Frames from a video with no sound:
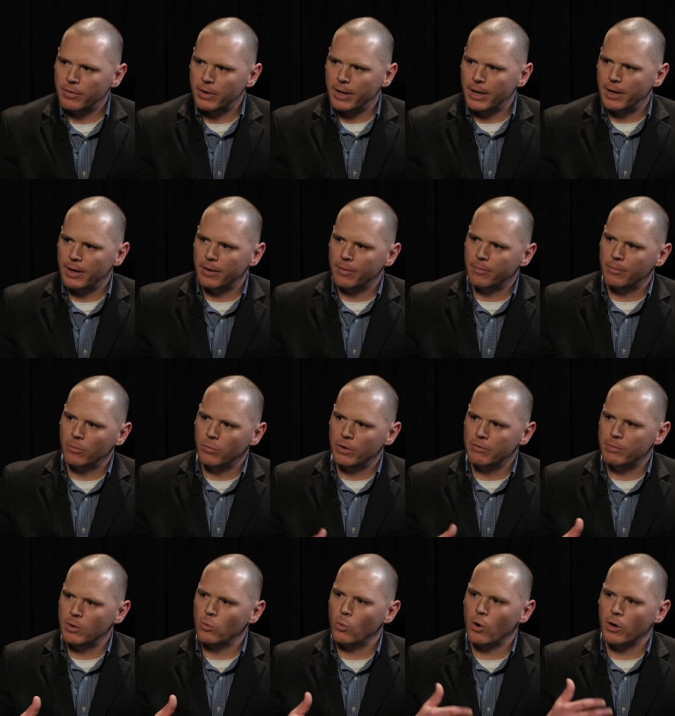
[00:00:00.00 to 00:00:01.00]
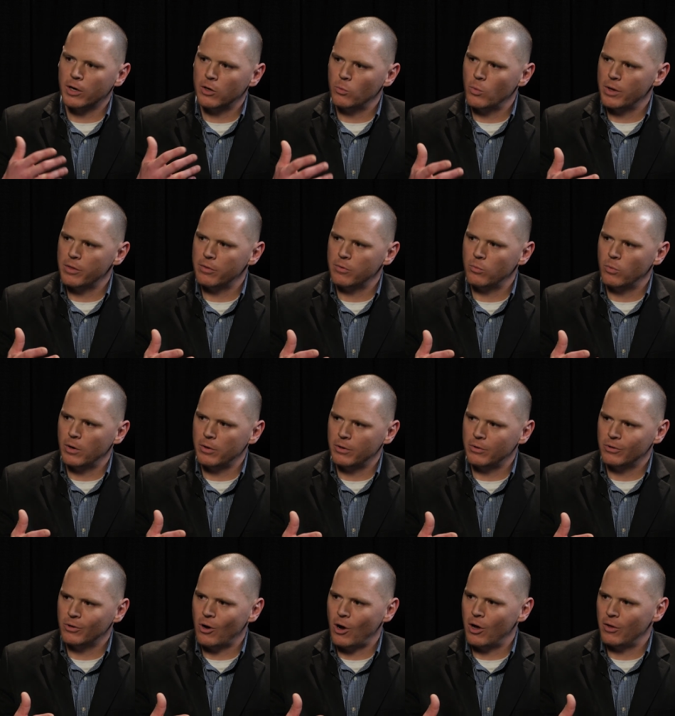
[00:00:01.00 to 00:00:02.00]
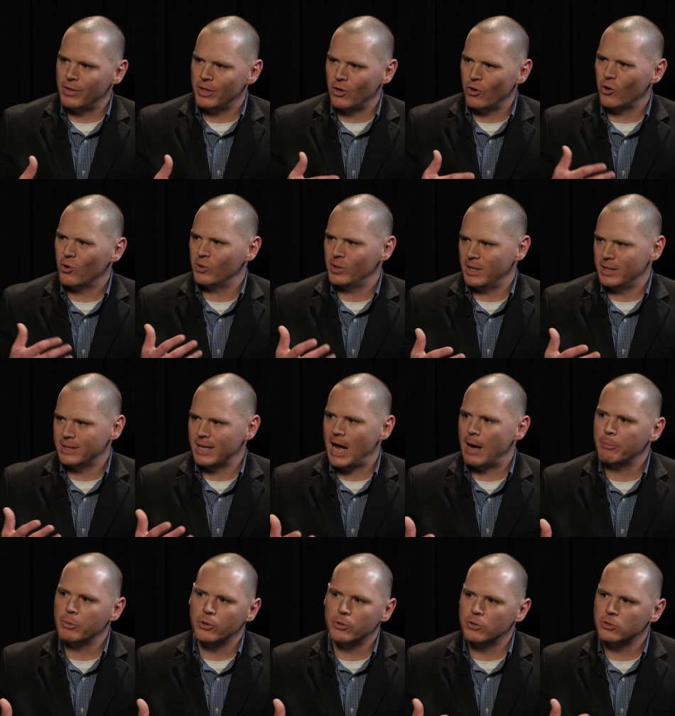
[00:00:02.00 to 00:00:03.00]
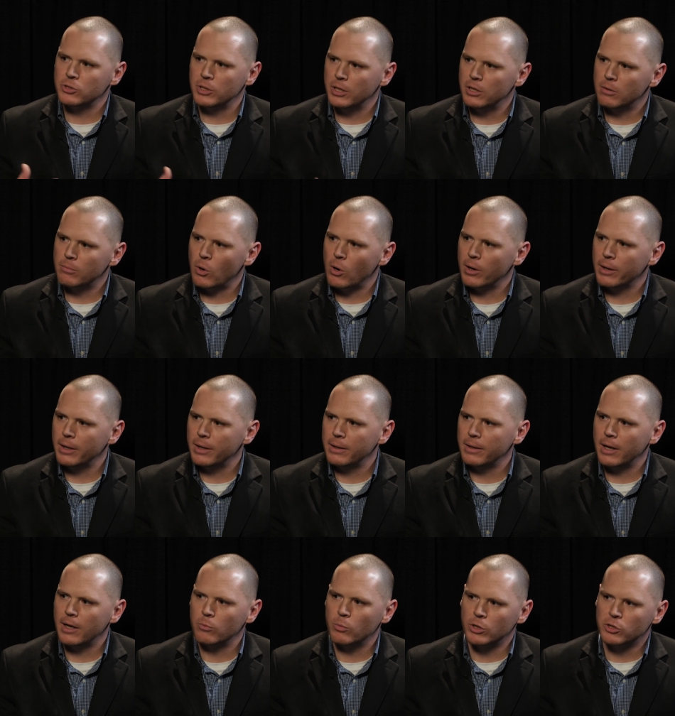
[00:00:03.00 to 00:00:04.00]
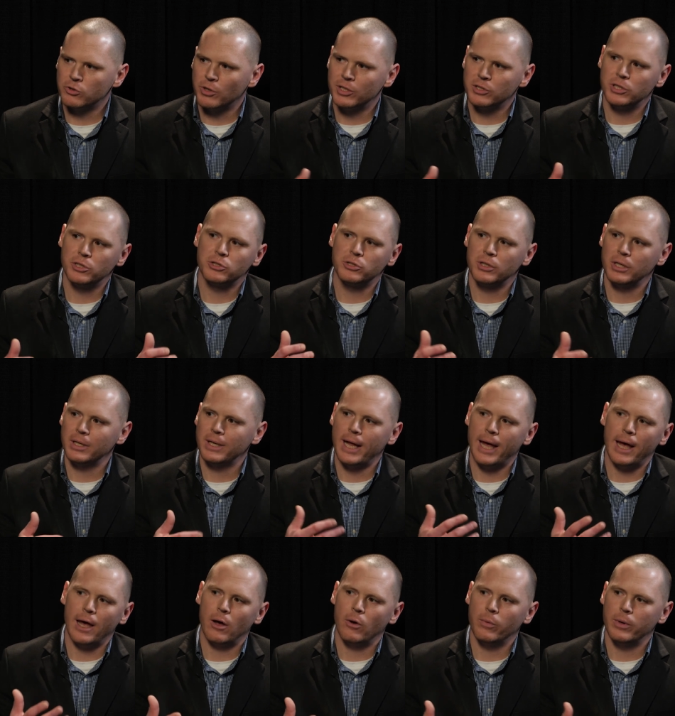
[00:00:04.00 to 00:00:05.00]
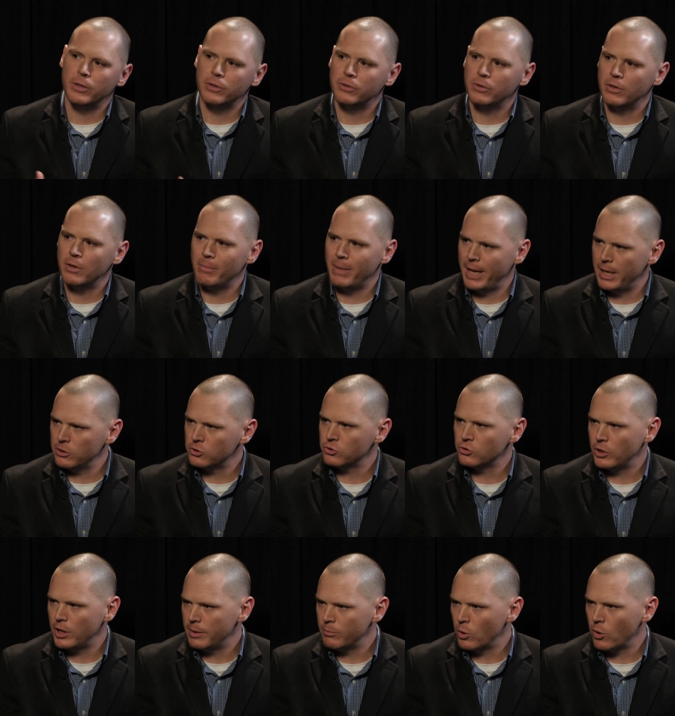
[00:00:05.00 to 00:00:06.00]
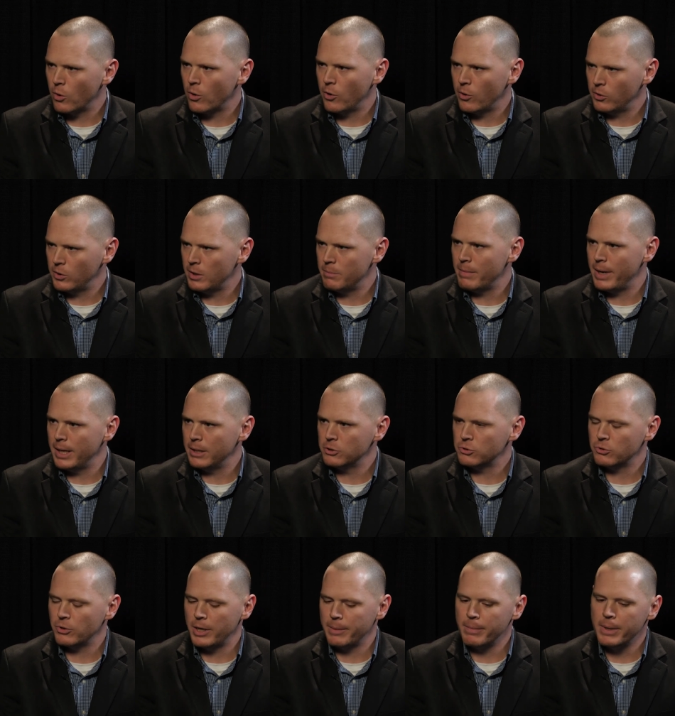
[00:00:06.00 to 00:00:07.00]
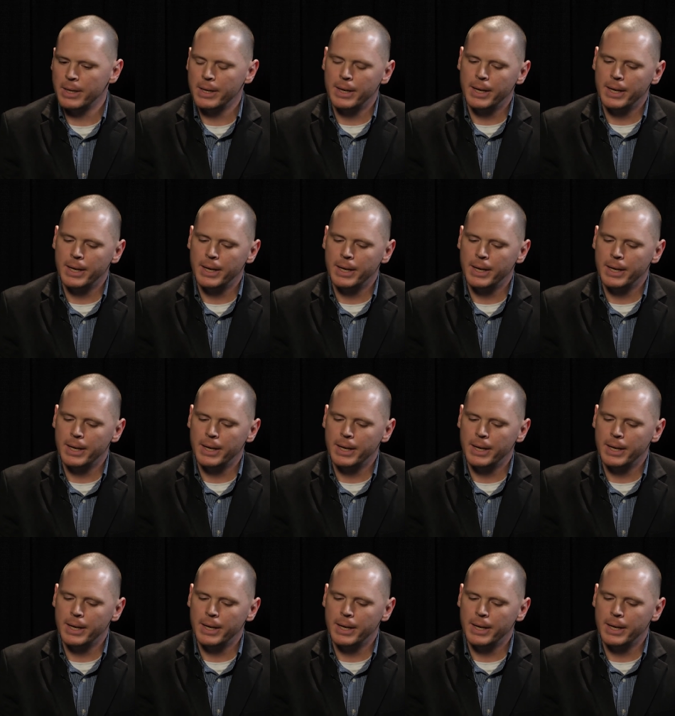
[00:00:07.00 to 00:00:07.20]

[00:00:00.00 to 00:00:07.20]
uh, we've been working with what you'd call the early adopters in the market, and we're transitioning now into the mainstream or early mainstream.